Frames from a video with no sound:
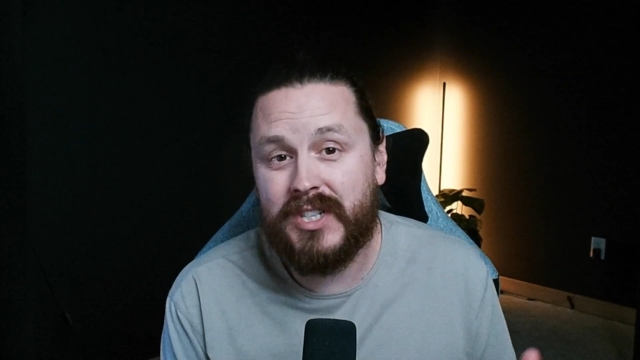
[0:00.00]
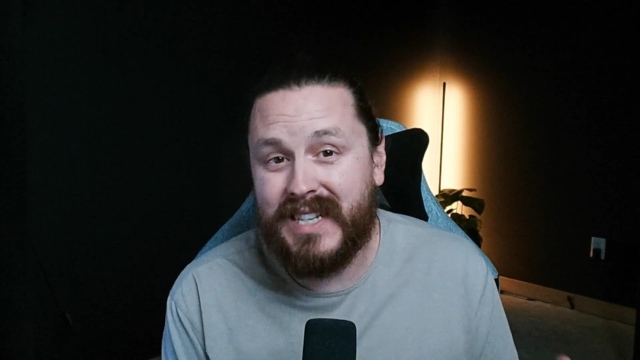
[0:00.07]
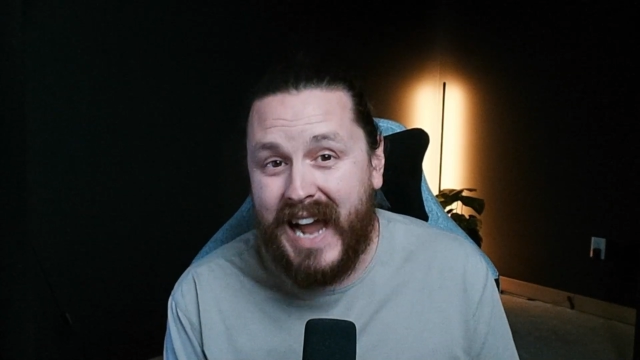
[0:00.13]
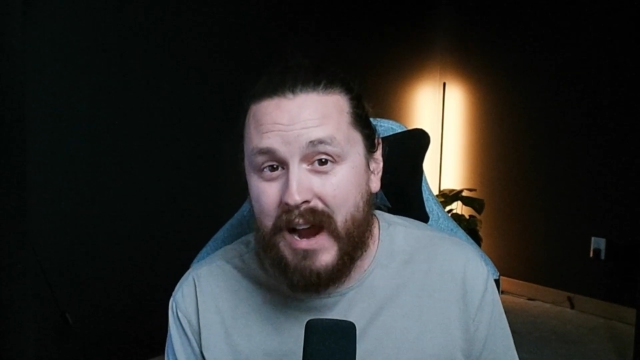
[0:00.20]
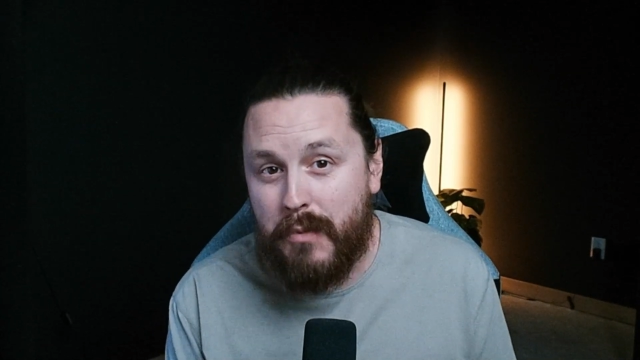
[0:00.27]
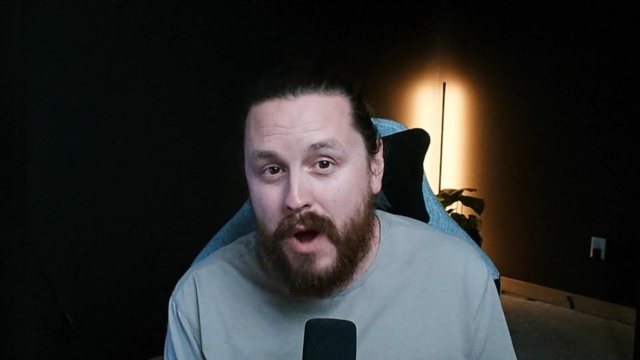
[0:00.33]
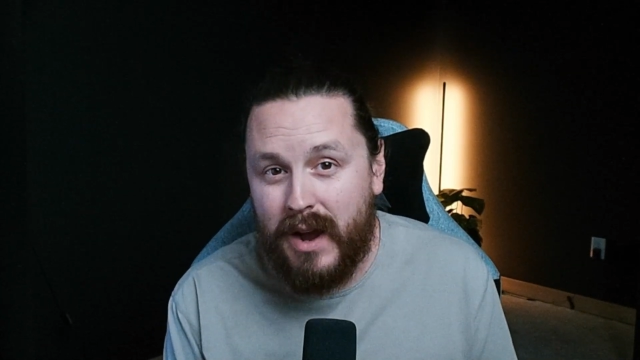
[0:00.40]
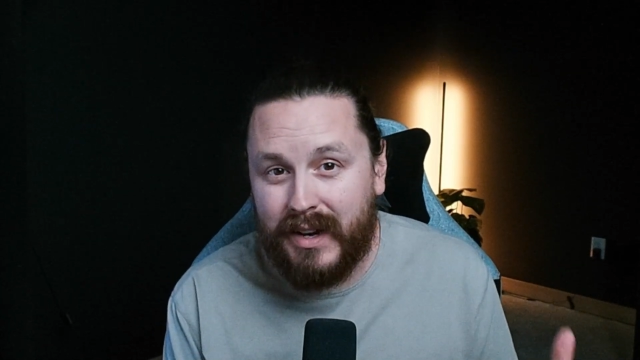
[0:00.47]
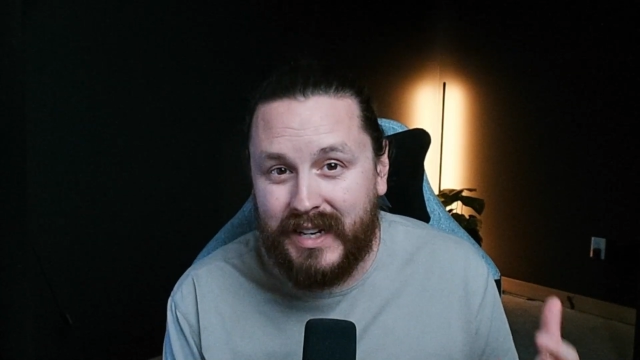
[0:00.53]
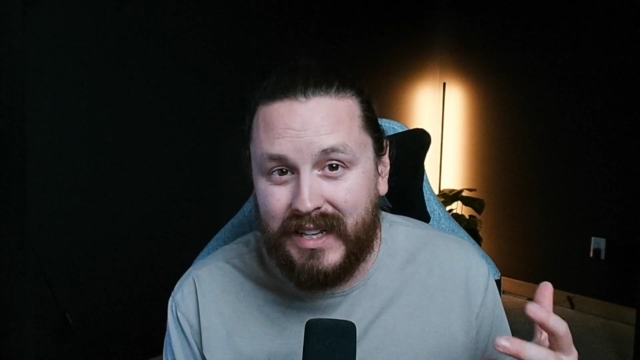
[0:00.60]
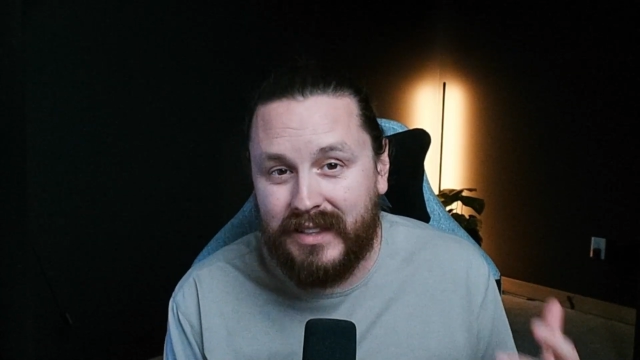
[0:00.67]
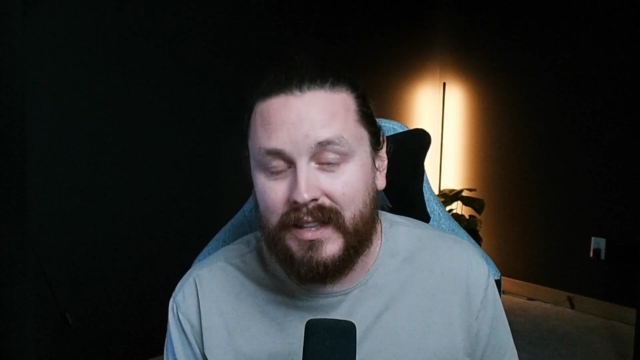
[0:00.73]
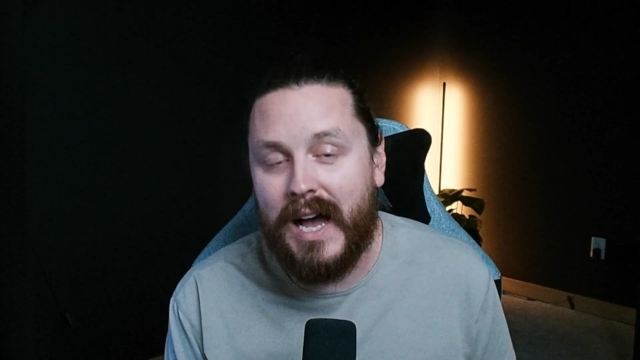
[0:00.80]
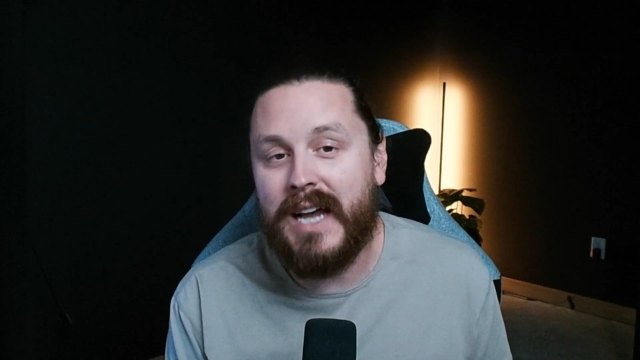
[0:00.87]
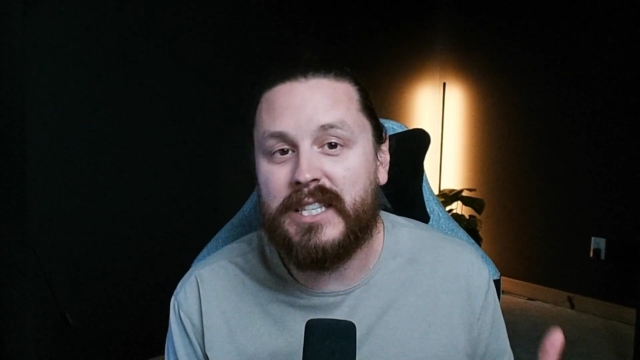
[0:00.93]

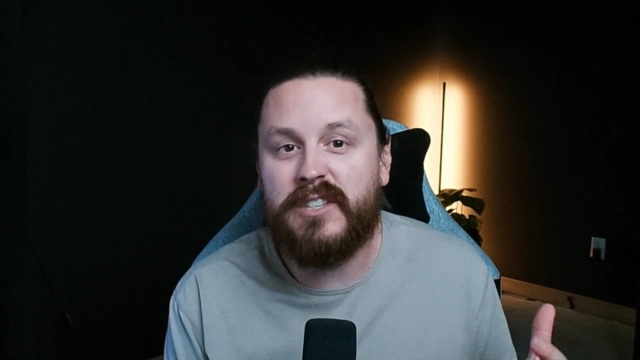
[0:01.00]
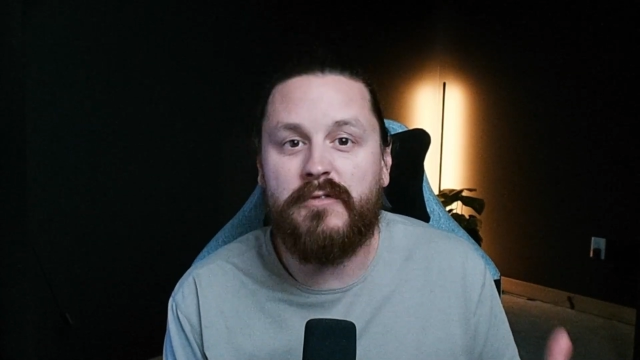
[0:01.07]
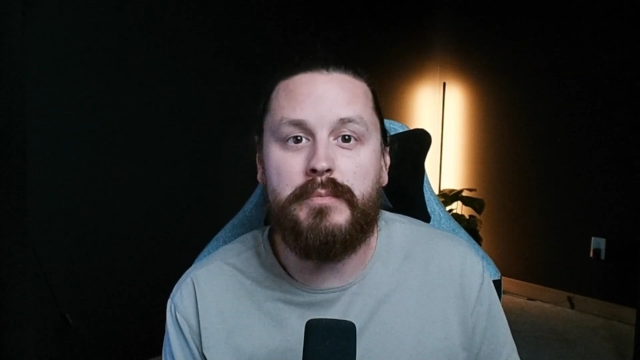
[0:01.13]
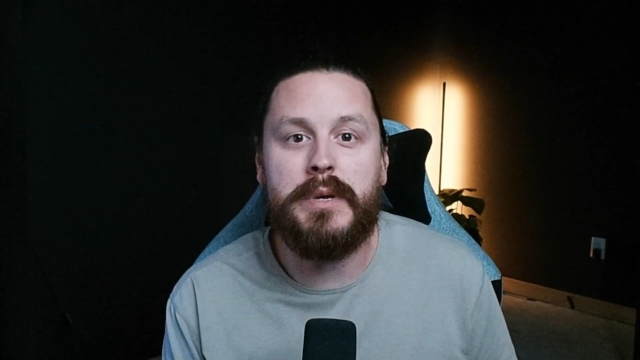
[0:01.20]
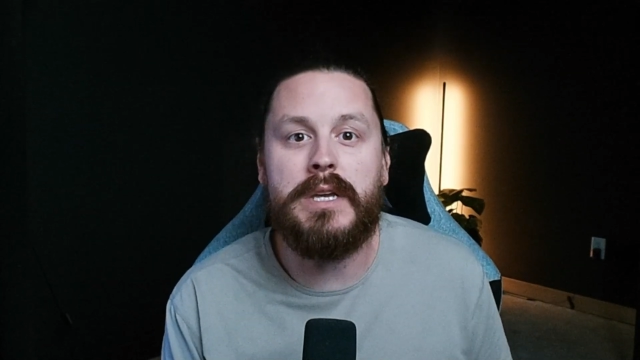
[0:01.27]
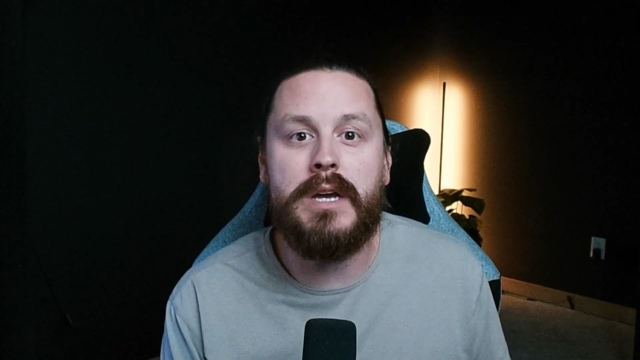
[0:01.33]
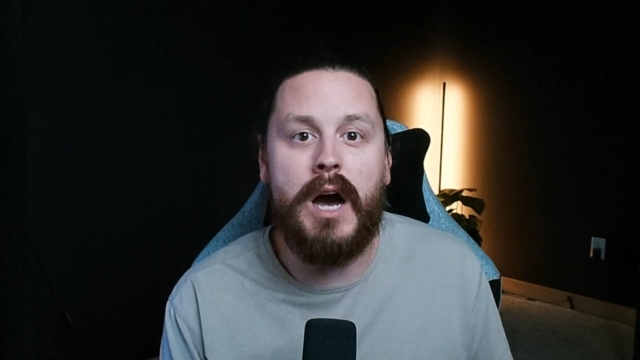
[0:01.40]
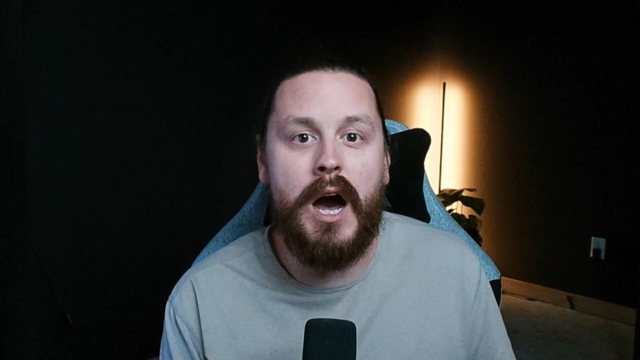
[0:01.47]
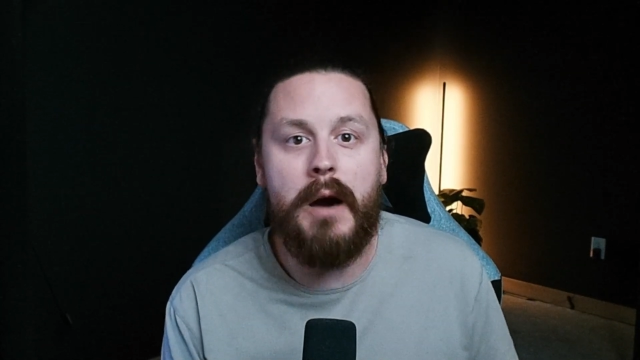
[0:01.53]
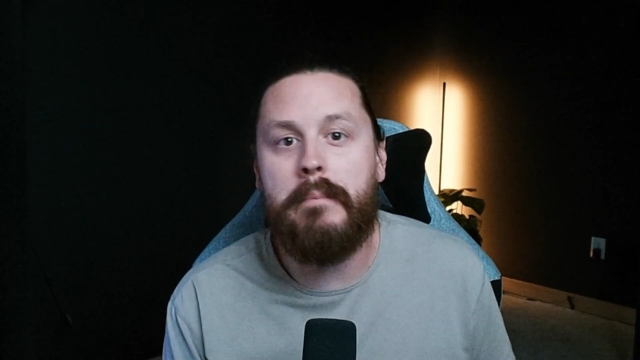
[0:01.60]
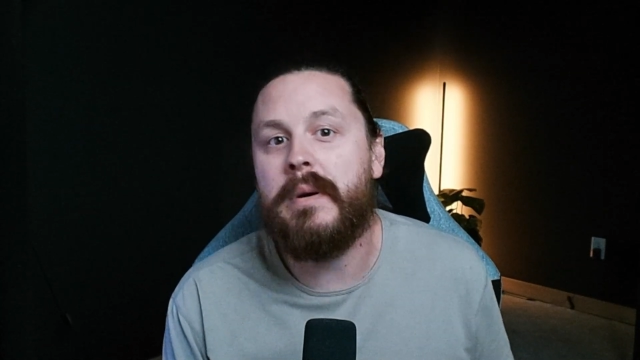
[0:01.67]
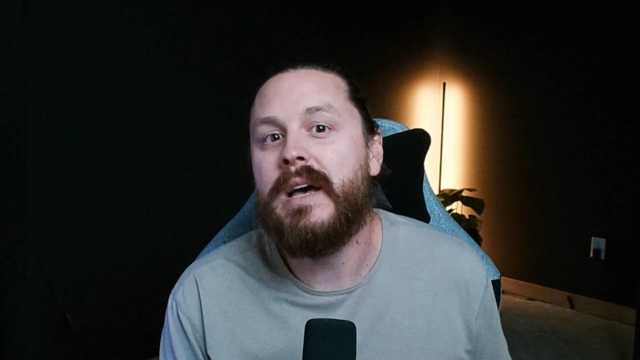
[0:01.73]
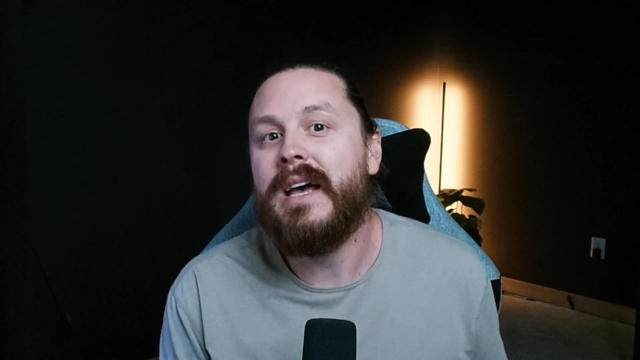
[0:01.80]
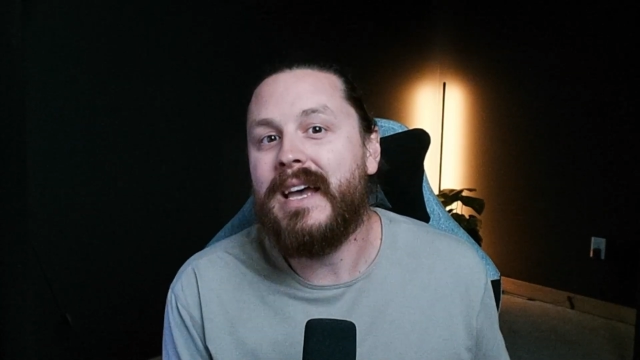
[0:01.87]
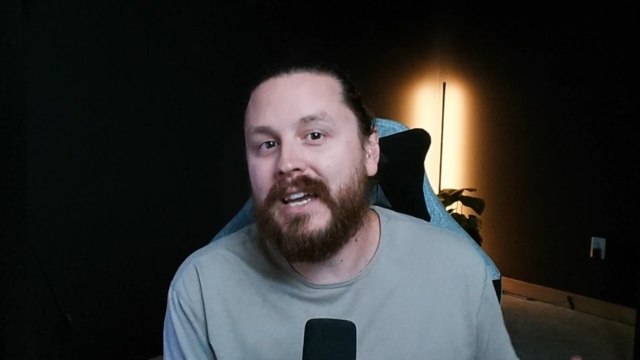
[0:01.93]
skyrocketing Lies of P up